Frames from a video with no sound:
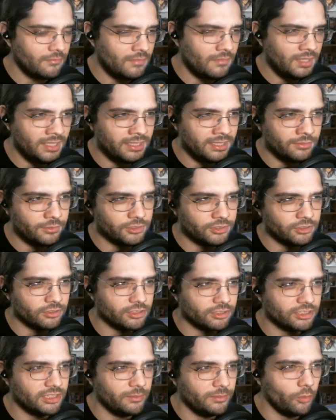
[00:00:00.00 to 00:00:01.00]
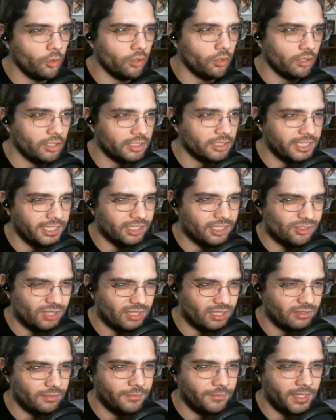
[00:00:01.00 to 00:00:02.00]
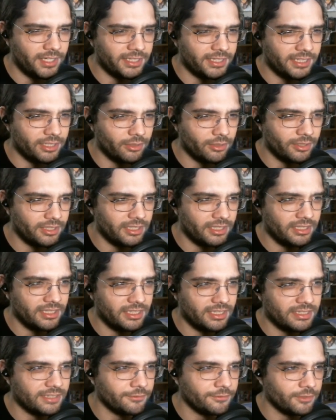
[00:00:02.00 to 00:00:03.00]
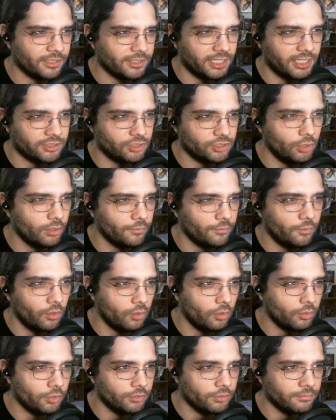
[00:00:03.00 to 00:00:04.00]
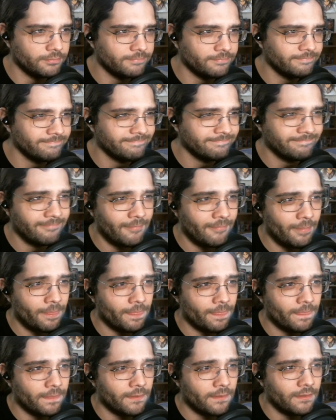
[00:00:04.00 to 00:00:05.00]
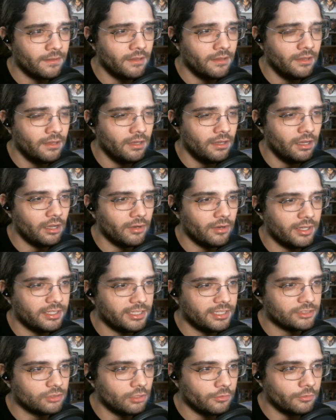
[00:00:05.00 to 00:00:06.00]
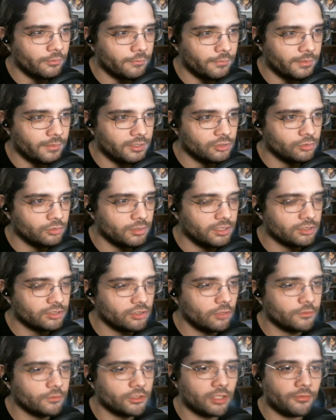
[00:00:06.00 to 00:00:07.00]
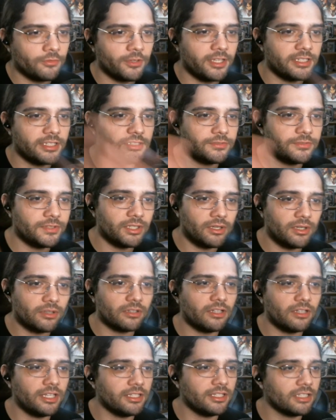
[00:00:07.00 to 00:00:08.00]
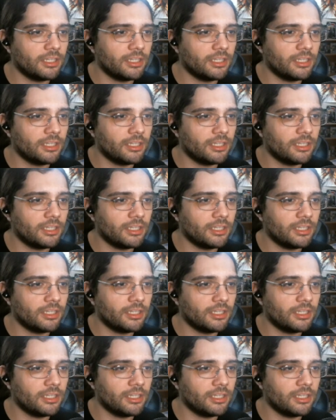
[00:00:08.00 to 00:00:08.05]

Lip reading: and if we start to see more Chaos Dragon Levianeer in different going forward. Alright, and that's all for this week. So sorry for getting this video out late